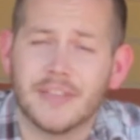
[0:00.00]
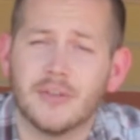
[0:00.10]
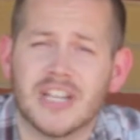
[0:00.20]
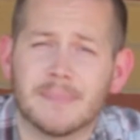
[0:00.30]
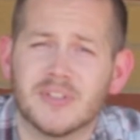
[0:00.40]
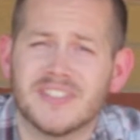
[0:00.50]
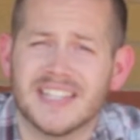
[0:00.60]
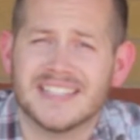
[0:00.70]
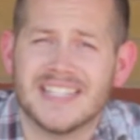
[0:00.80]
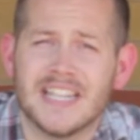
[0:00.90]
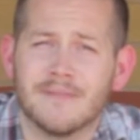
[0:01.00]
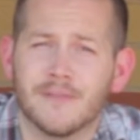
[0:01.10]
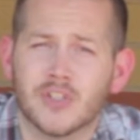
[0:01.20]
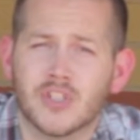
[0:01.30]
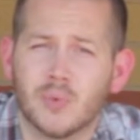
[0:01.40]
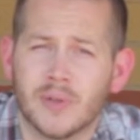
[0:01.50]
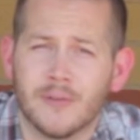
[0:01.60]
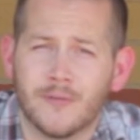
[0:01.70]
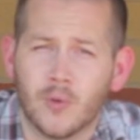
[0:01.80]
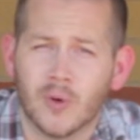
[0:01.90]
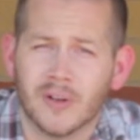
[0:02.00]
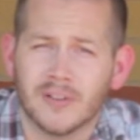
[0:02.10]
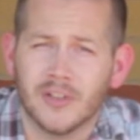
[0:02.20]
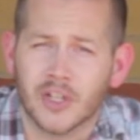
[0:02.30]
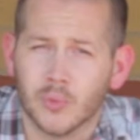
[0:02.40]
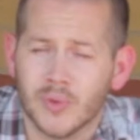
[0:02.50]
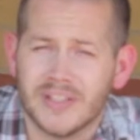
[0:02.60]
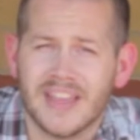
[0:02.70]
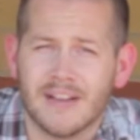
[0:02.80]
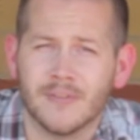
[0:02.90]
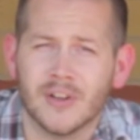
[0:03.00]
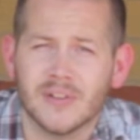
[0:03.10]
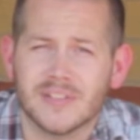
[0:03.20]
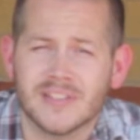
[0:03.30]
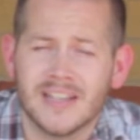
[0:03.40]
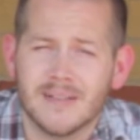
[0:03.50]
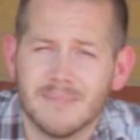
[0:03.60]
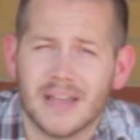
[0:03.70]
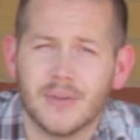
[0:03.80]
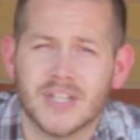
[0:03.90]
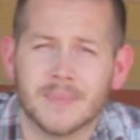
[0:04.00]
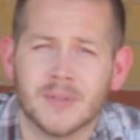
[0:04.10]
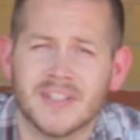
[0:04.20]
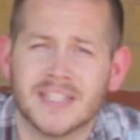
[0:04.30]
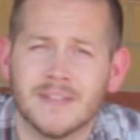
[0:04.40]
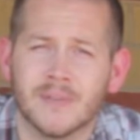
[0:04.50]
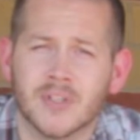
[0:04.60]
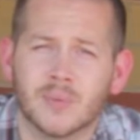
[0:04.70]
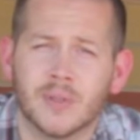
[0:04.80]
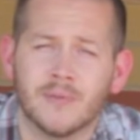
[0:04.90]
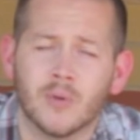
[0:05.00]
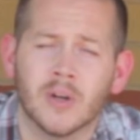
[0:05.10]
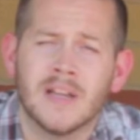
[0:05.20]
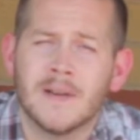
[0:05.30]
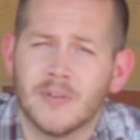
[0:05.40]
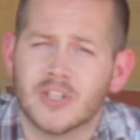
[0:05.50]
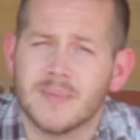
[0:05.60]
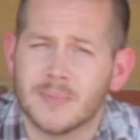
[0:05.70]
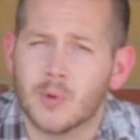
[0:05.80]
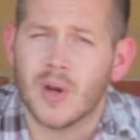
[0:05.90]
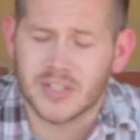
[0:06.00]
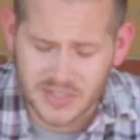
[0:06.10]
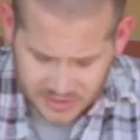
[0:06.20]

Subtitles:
chapter 16, verse 24. You're going to read that verse, Matthew chapter 16, verse 24. There's going to be some questions